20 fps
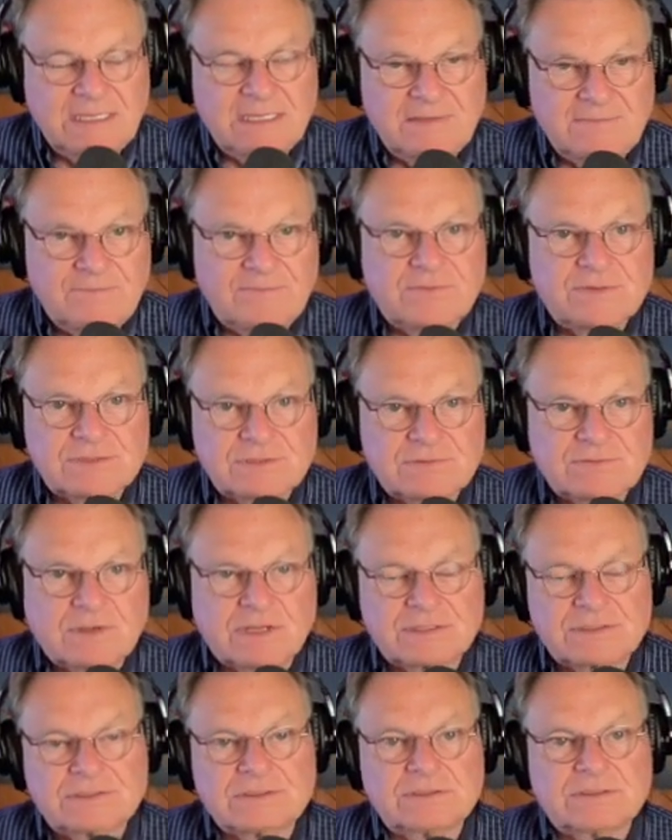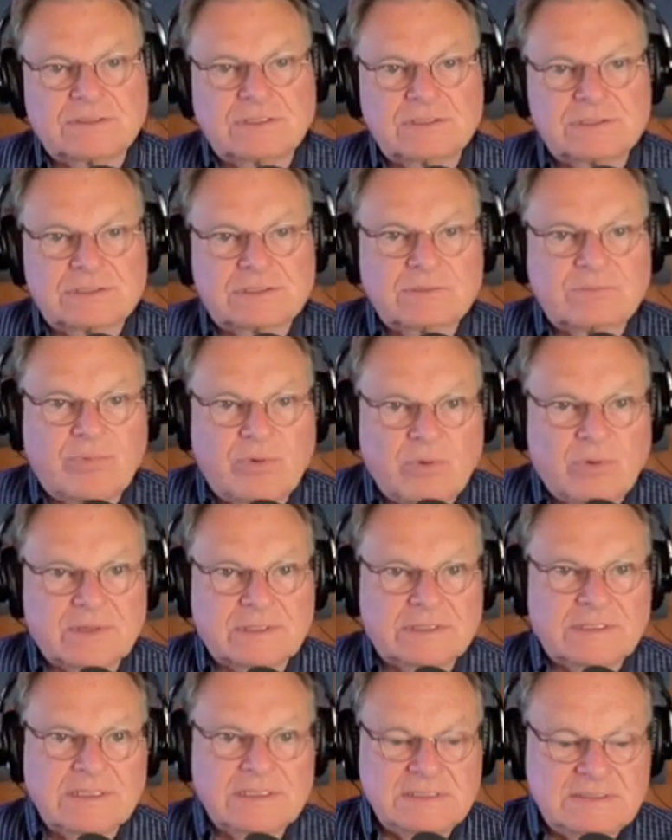infrastructure to
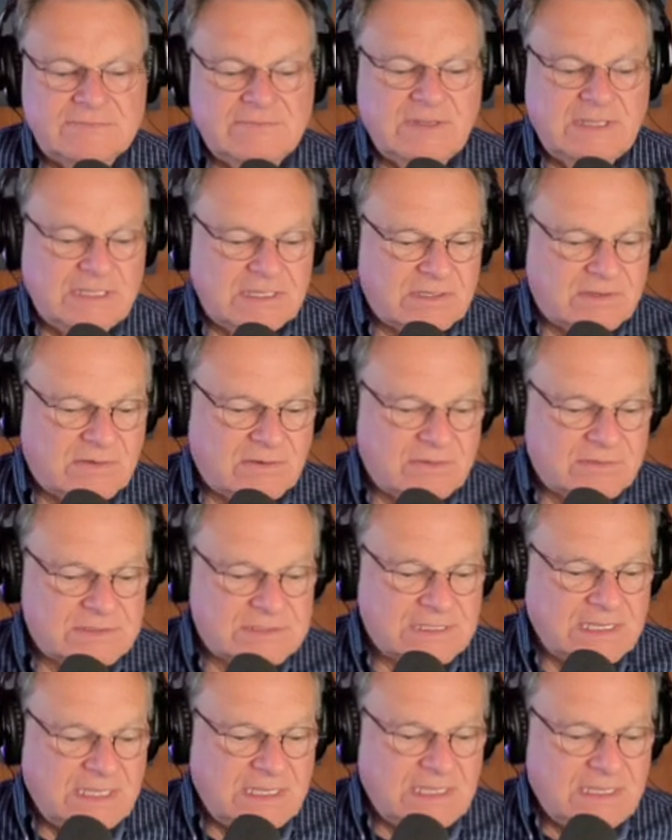support these vehicles